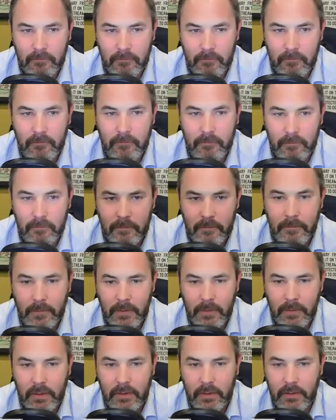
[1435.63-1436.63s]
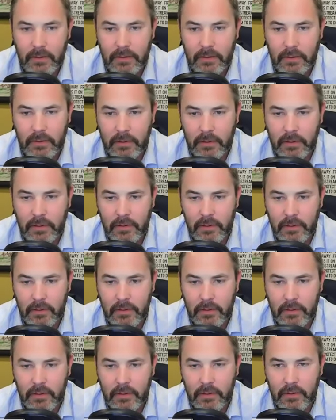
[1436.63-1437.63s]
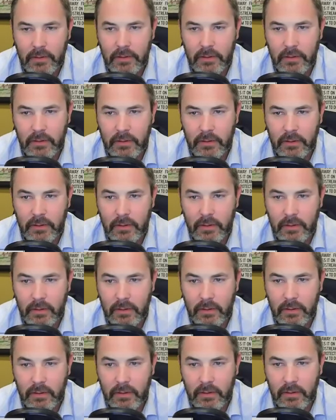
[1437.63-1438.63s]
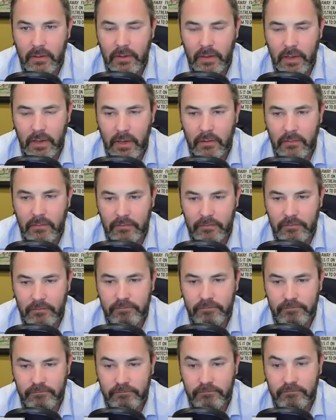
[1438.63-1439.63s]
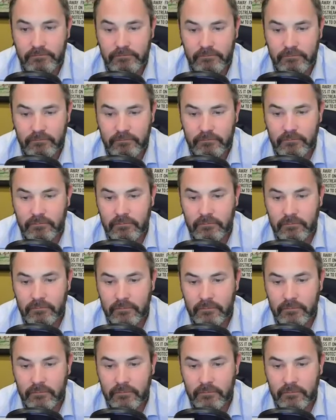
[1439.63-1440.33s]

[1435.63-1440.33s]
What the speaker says: (not speaking)